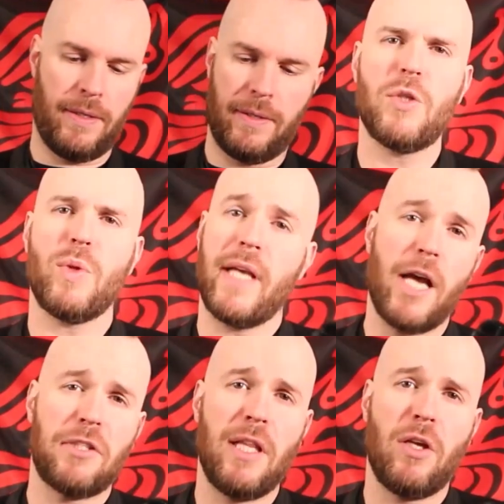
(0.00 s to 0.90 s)
Here's what they
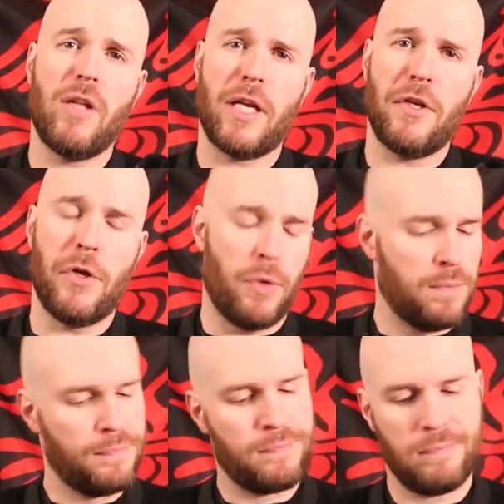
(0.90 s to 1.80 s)
actually look like new.
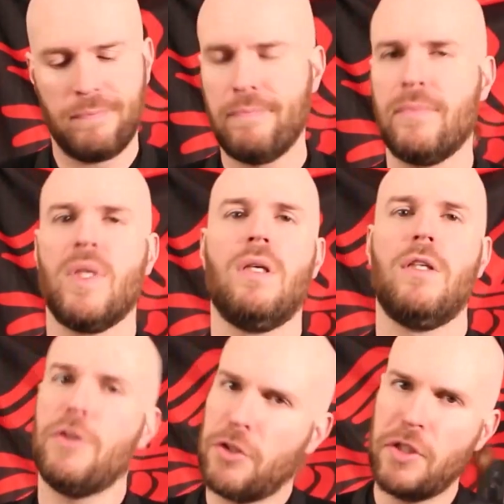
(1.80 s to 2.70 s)

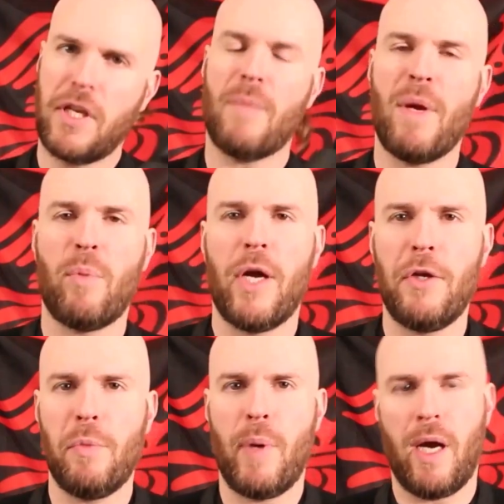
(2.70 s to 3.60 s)
Just got my brand
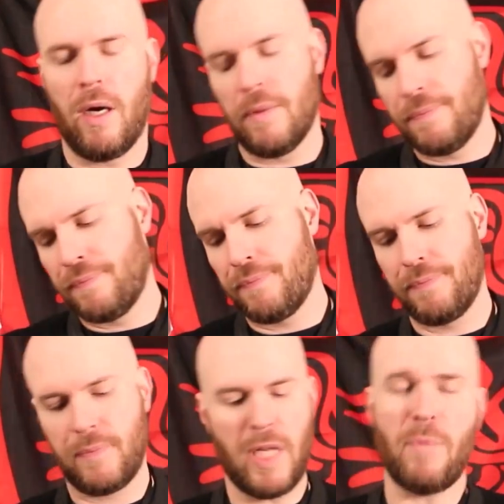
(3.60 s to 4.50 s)
new pair.
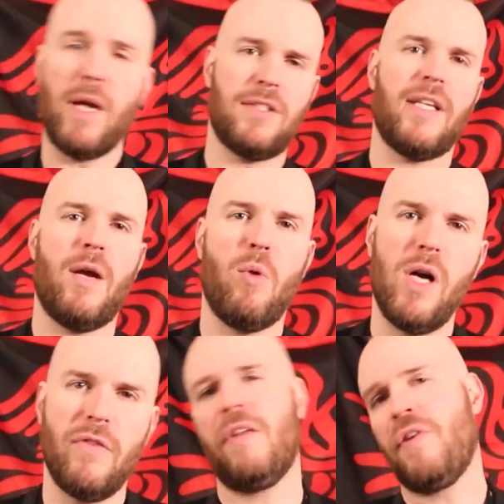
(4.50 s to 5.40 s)
Now you might say,
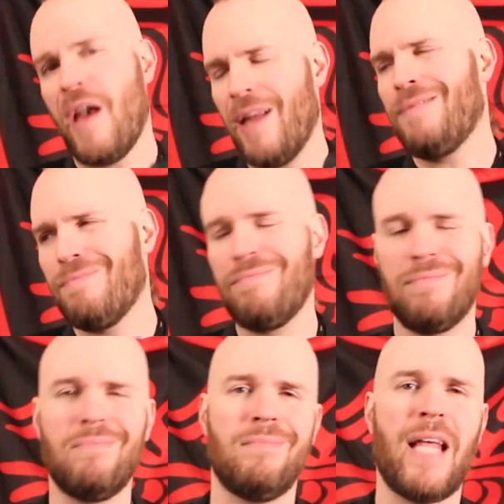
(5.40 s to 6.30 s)
well, if you had
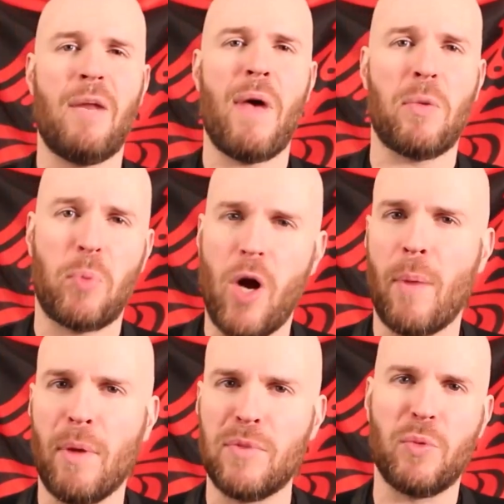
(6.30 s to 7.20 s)
that amount of
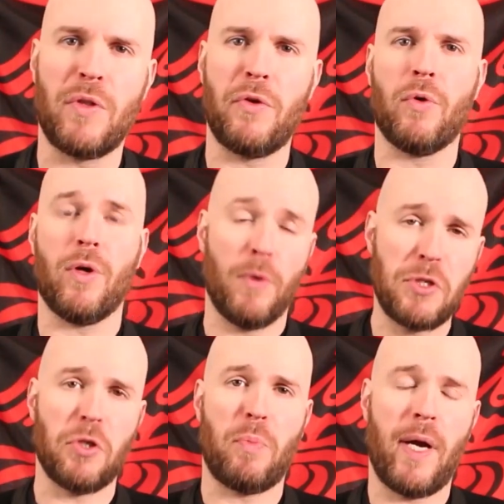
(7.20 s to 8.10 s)
problems with your
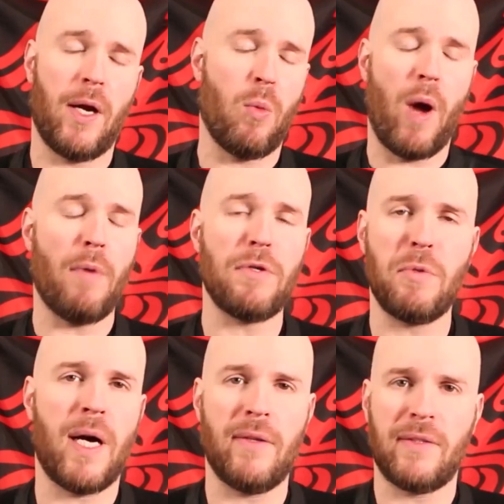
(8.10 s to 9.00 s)
original pair, why would you
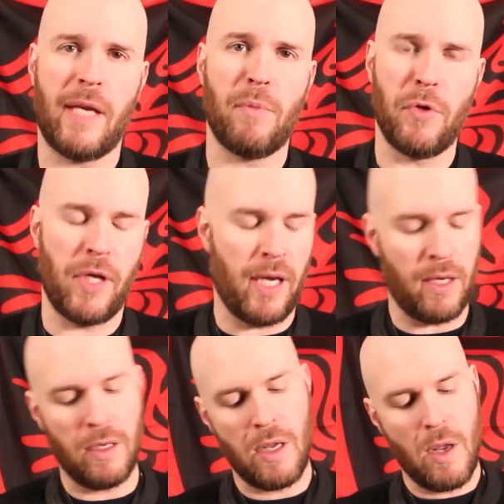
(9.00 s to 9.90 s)
buy the same boot
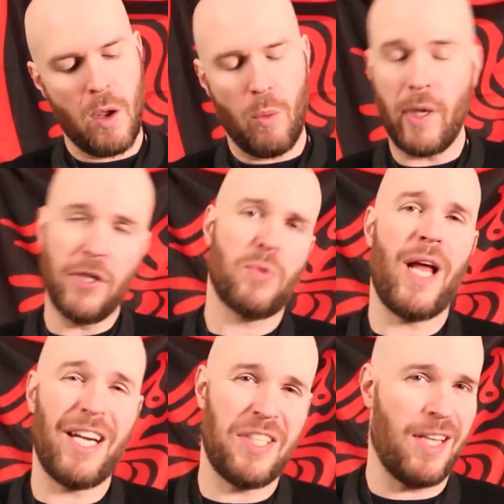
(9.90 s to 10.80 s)
again? Well, here's
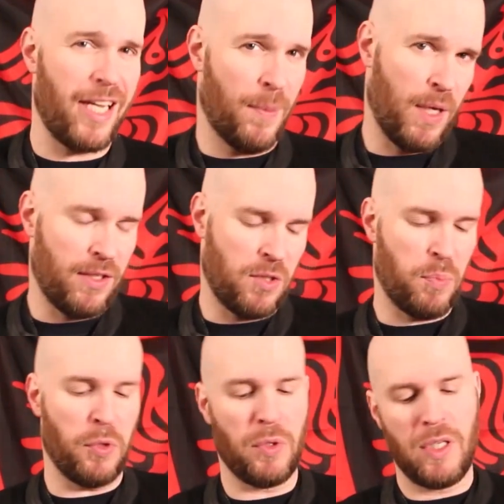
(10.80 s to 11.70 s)
what I actually like about this
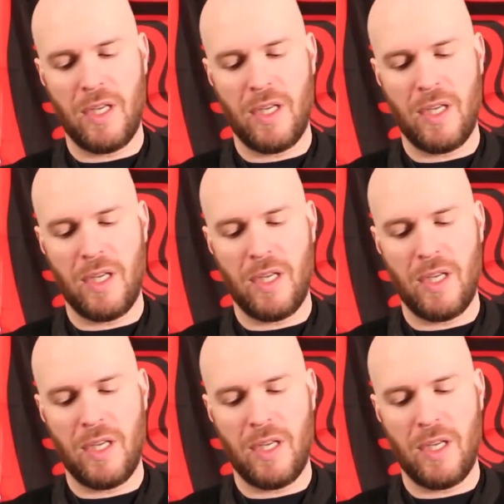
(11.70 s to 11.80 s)
boot.